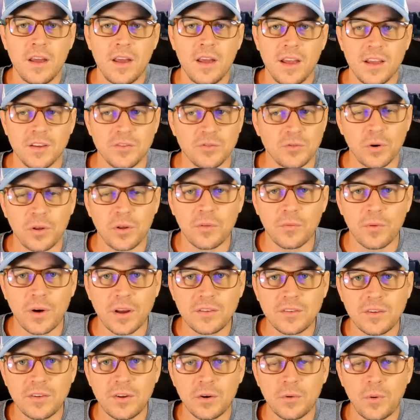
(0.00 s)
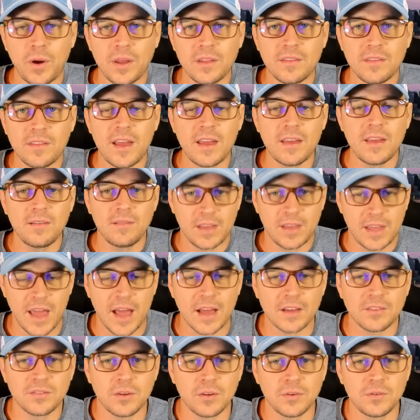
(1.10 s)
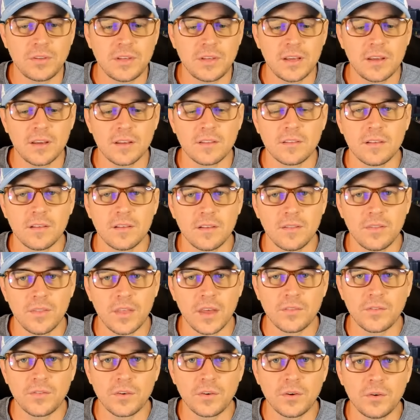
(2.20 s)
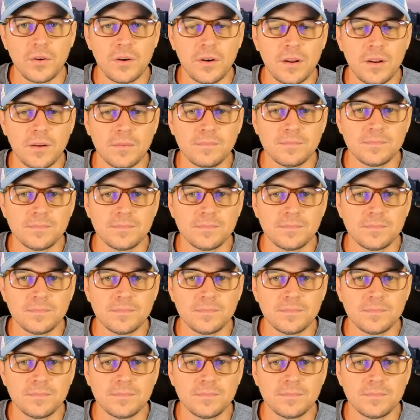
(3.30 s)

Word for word: Enjoy the rest of your Wednesday. Cash those tickets. Thanks for tuning in.